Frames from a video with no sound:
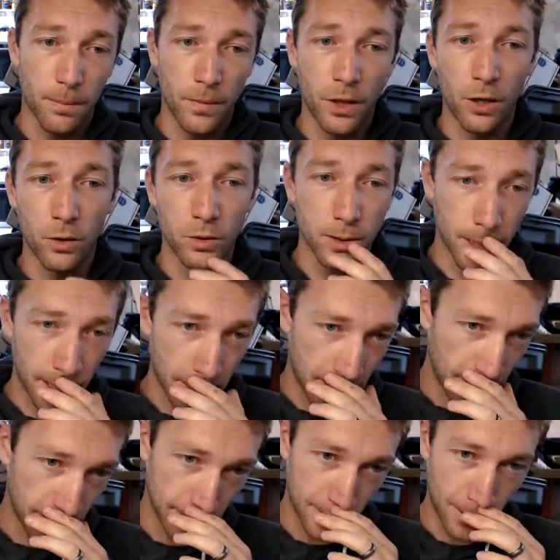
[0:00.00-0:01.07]
Those kind of
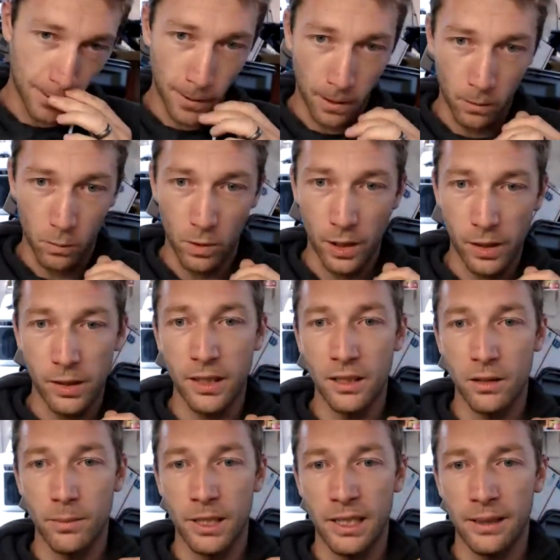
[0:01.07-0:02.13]
things are what need
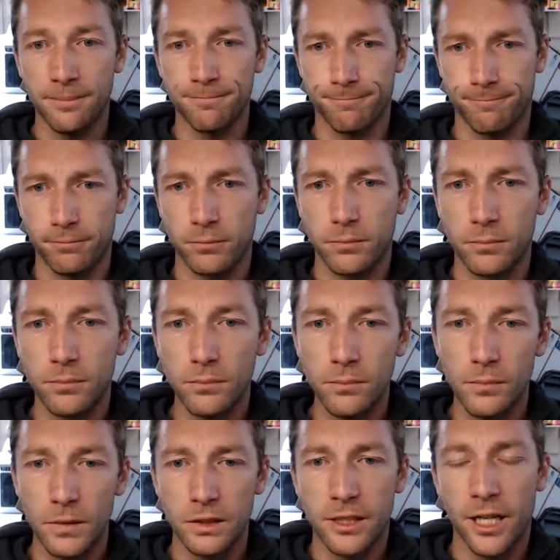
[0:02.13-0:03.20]
to be
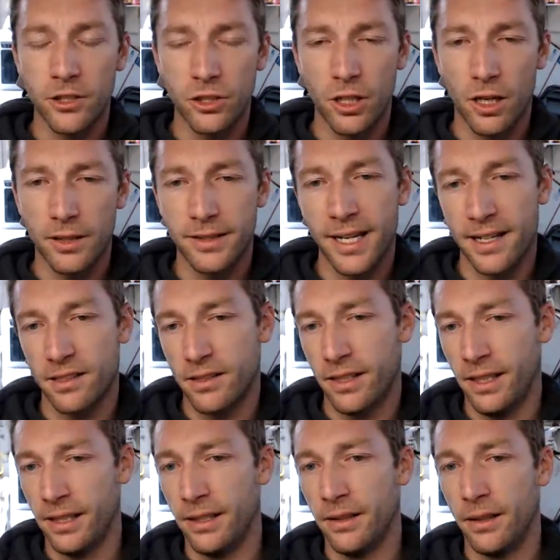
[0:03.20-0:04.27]
touched on,
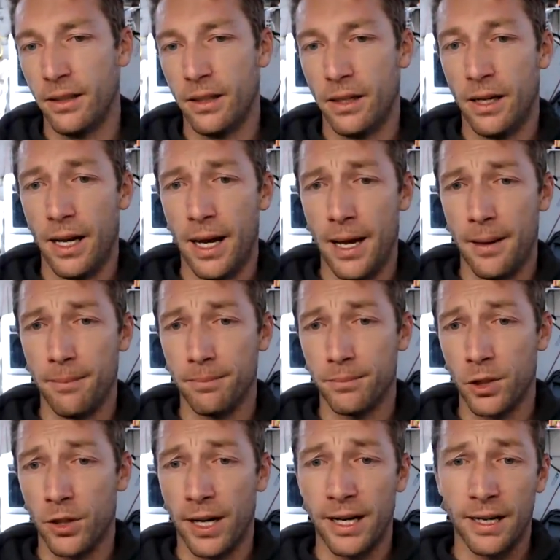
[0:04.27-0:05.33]
tested.
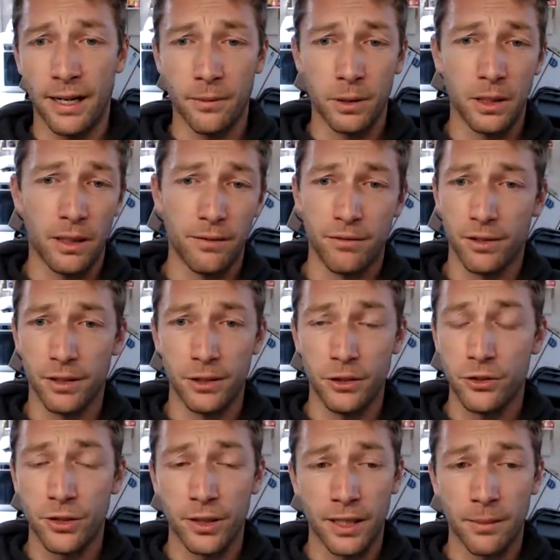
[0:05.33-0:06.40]
Granted, I would love for a
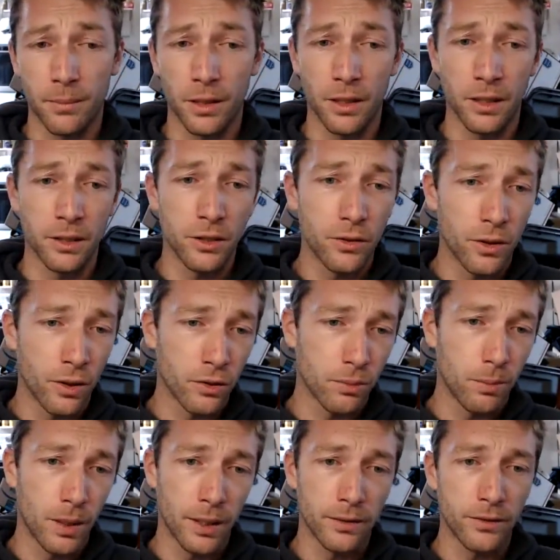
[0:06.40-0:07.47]
nutrient company to do this,
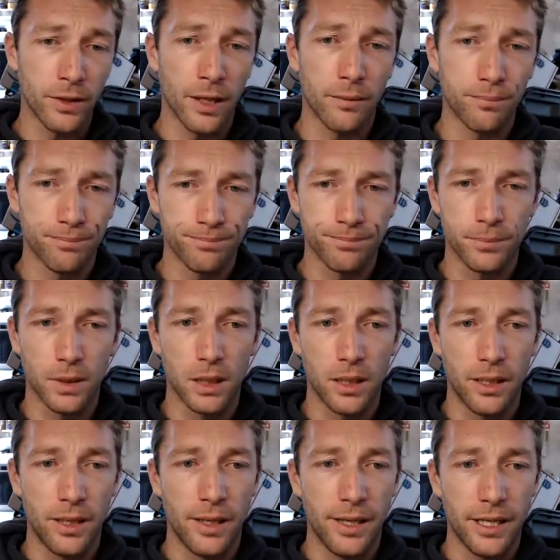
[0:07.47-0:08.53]
but you know,
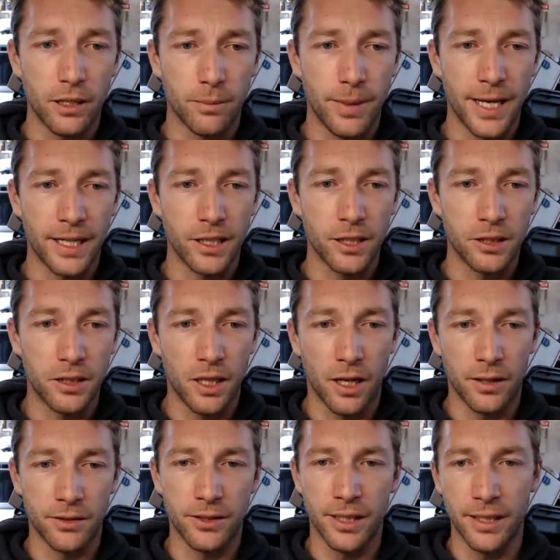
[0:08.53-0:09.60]
it'll make good
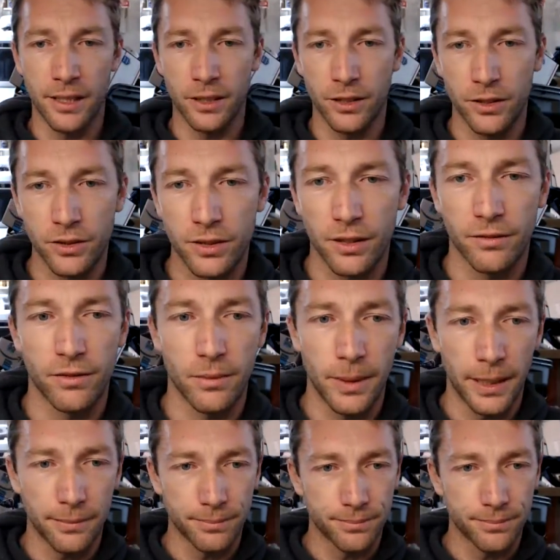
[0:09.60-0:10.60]
content and good stuff for me.